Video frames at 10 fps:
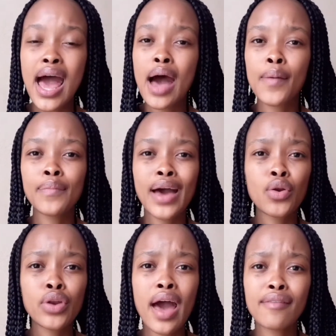I
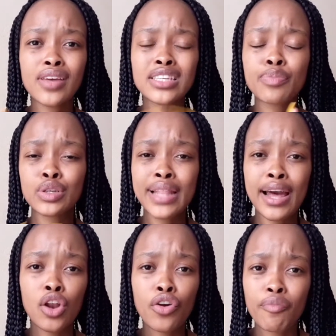don't have experience
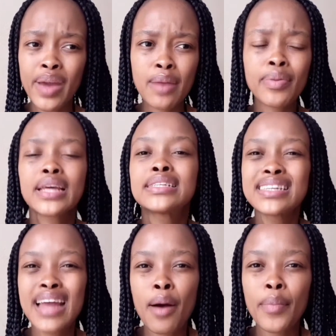like a lot of pain, but it
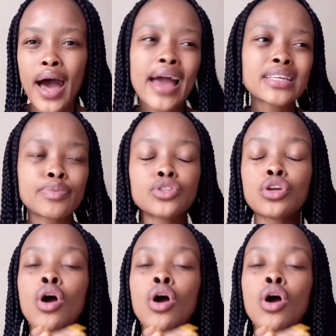didn't help. I experienced